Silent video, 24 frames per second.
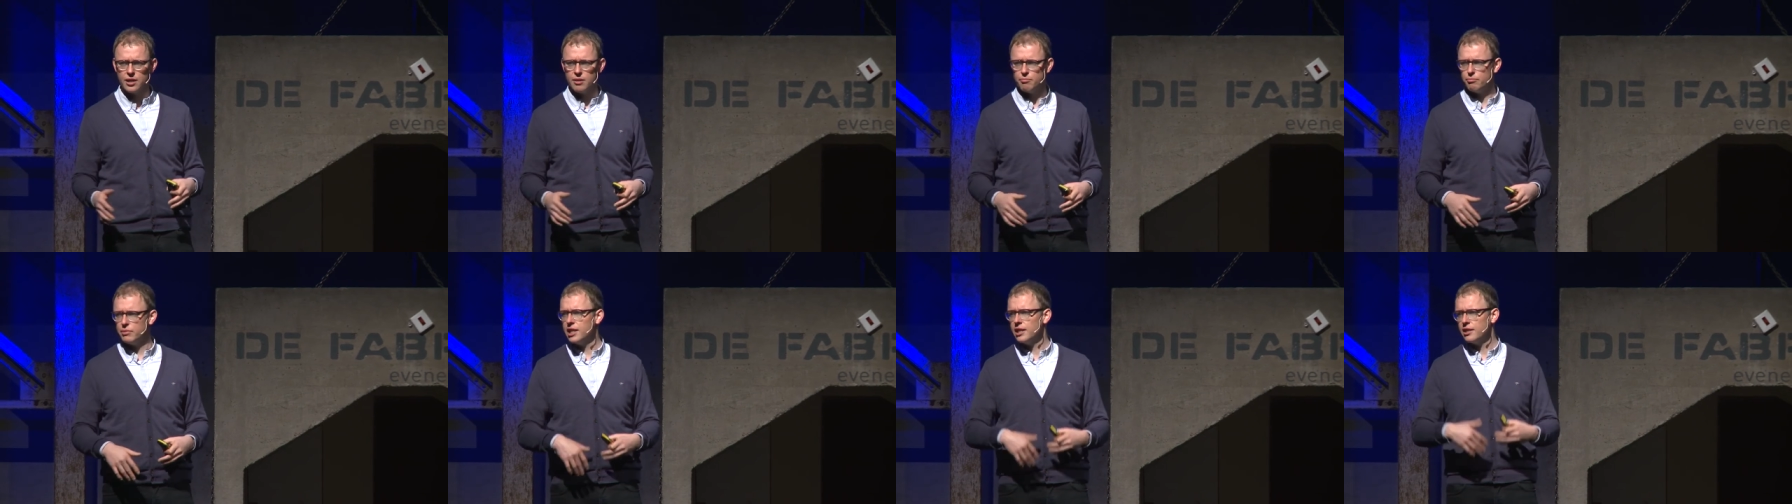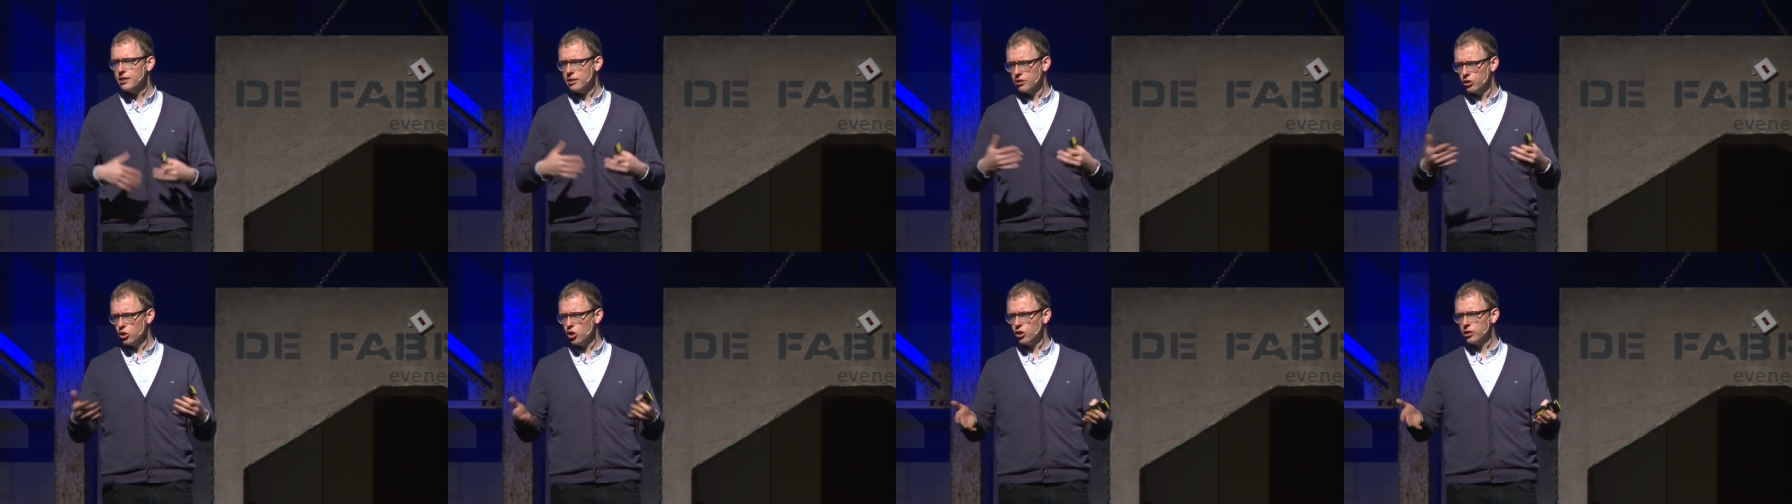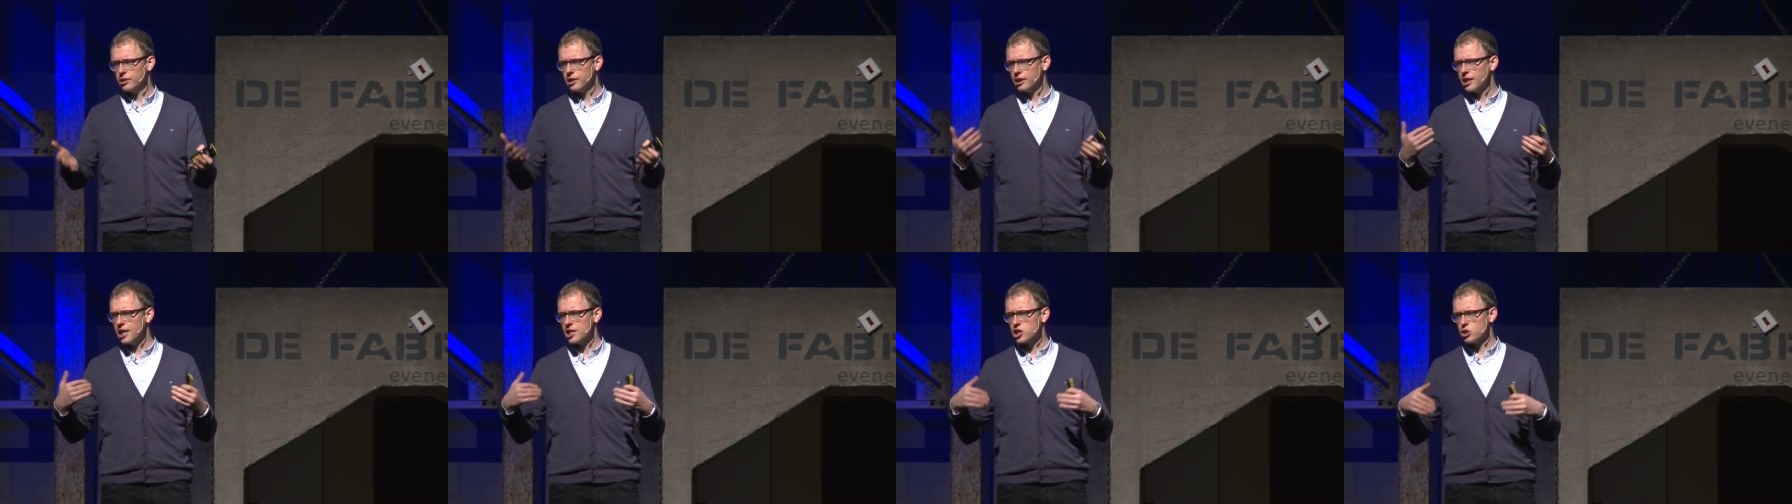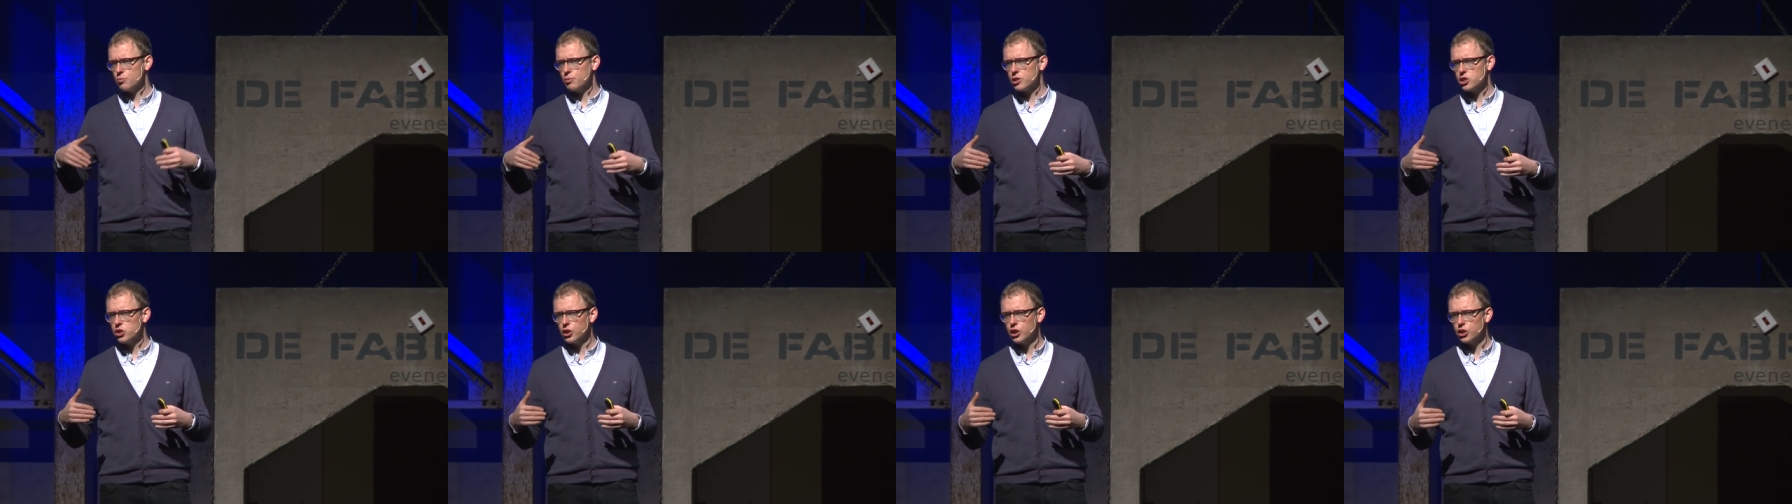meaning no, the
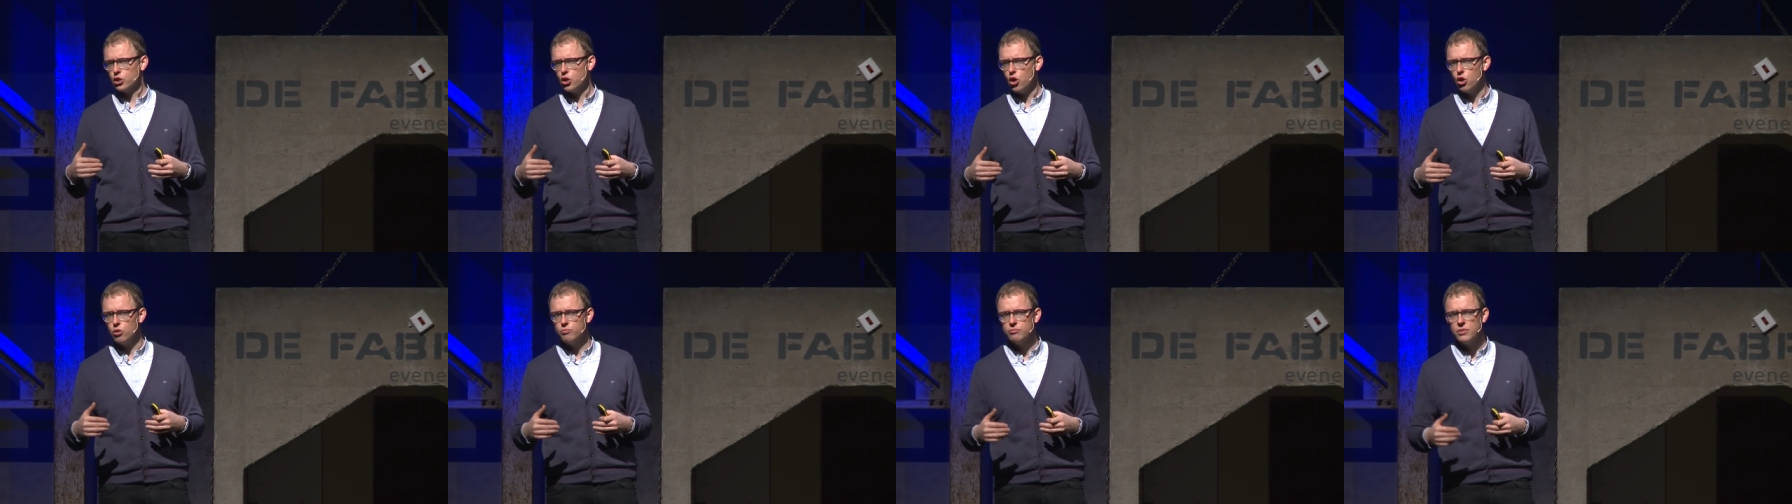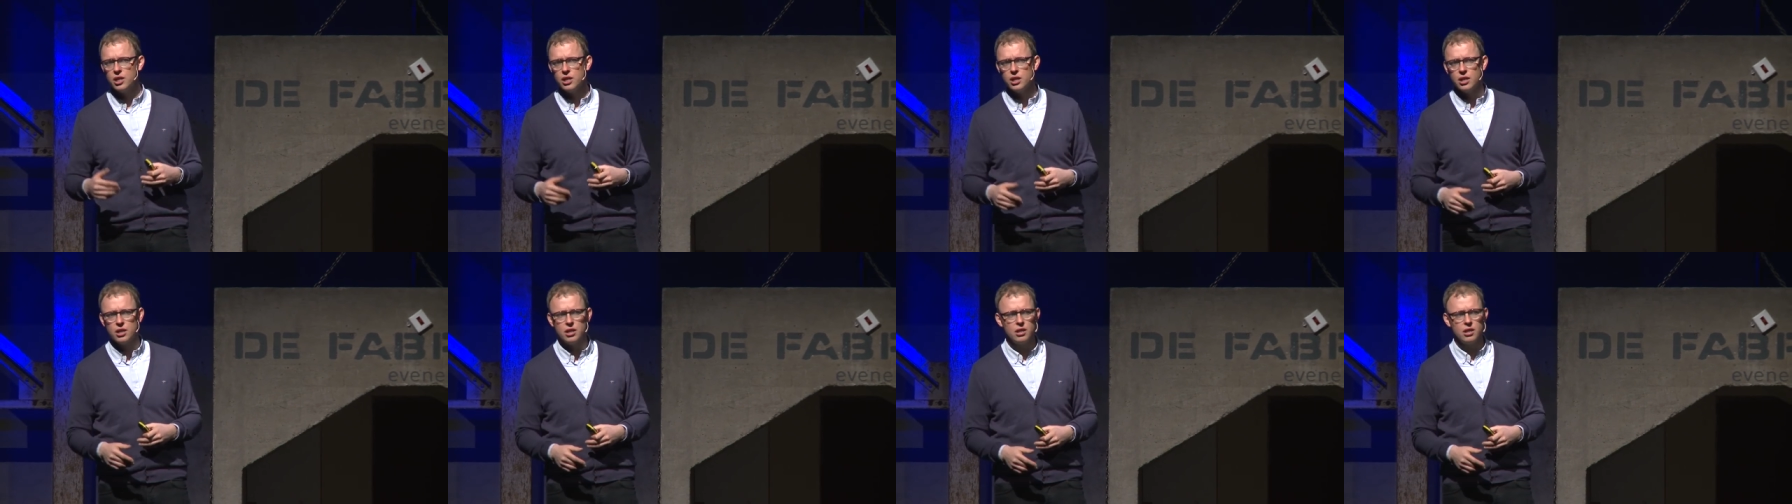customer is not at home,